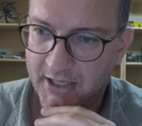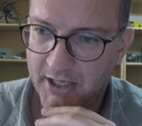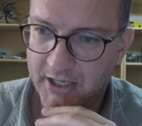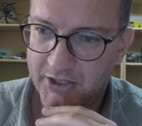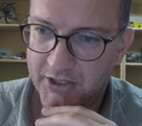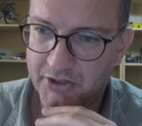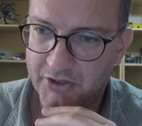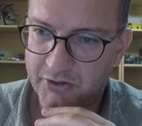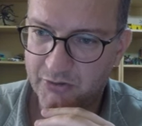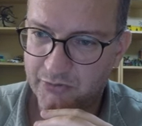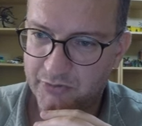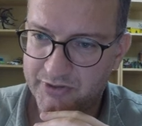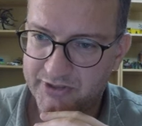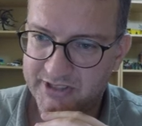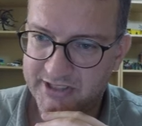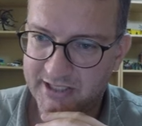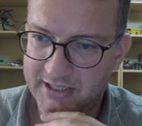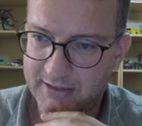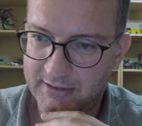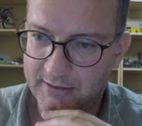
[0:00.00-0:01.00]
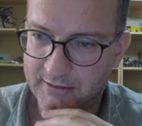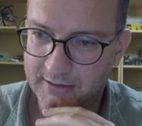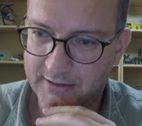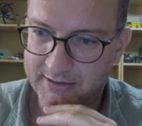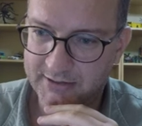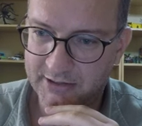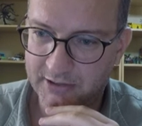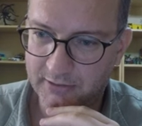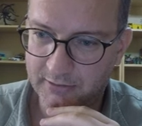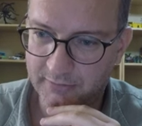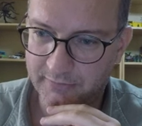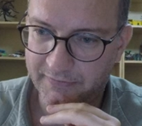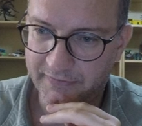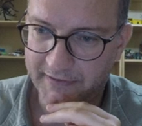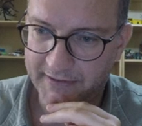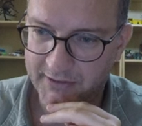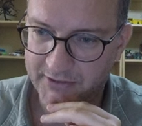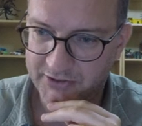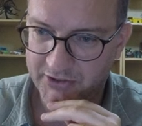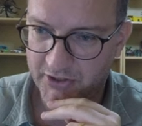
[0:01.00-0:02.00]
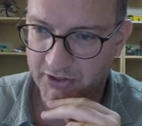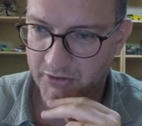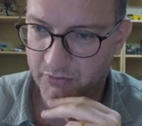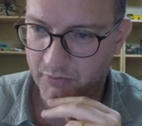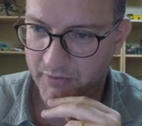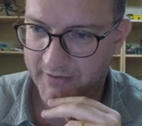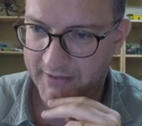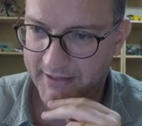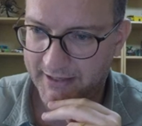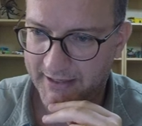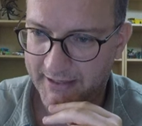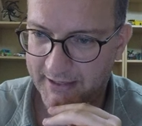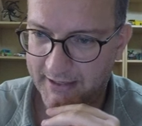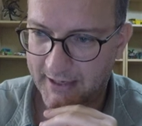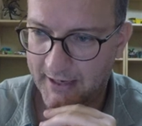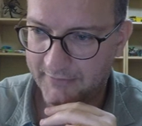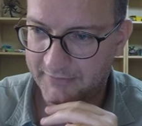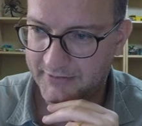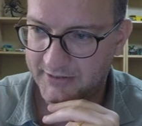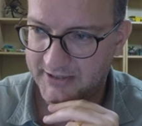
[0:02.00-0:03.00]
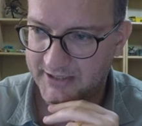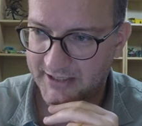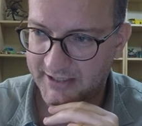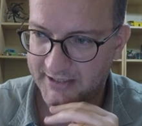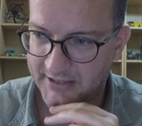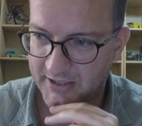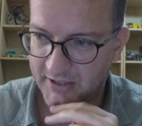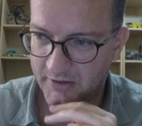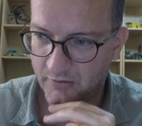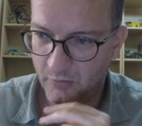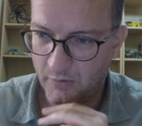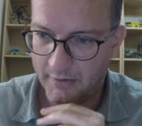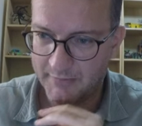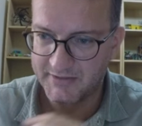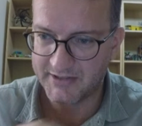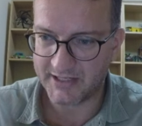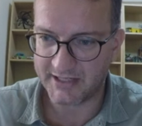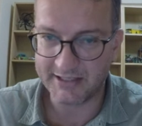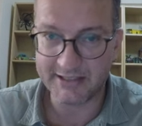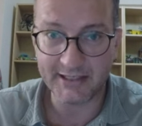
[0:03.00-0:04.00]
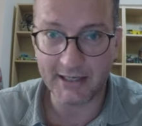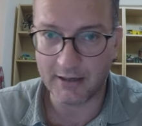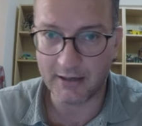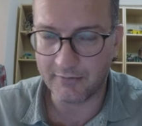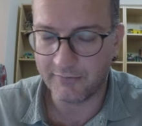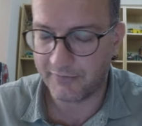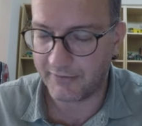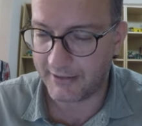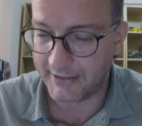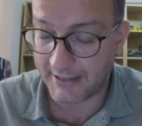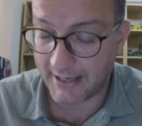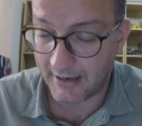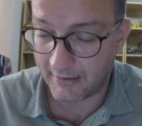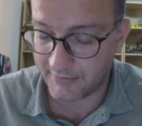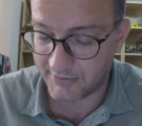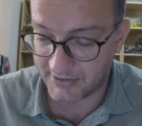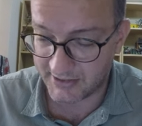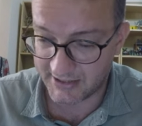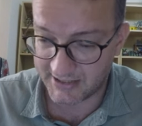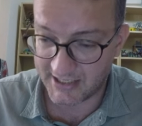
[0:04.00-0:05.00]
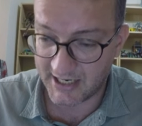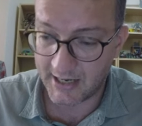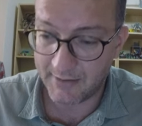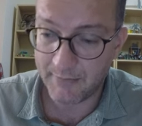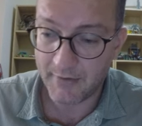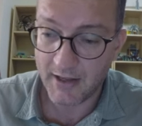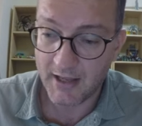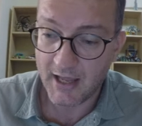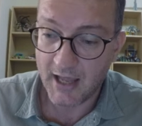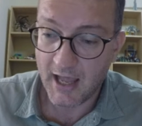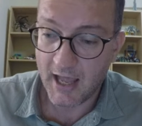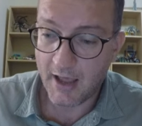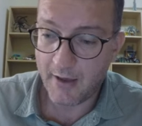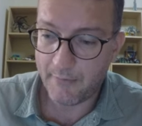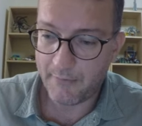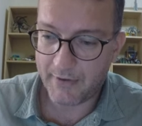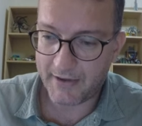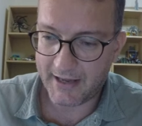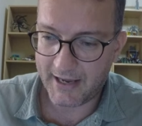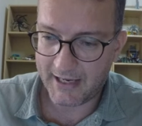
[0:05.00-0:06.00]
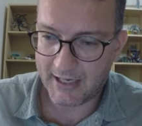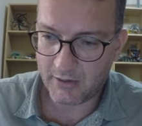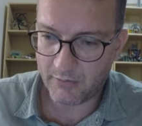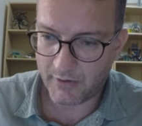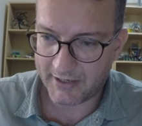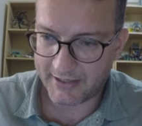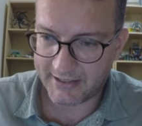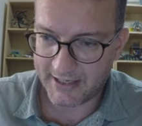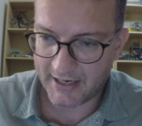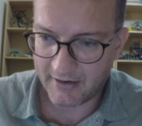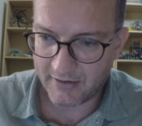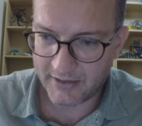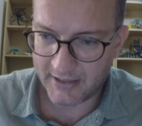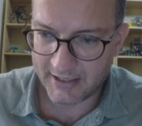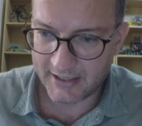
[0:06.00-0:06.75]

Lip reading: You can always tell a total fail zone when they have to take their website down for 8 hours at a time. But anyway, down here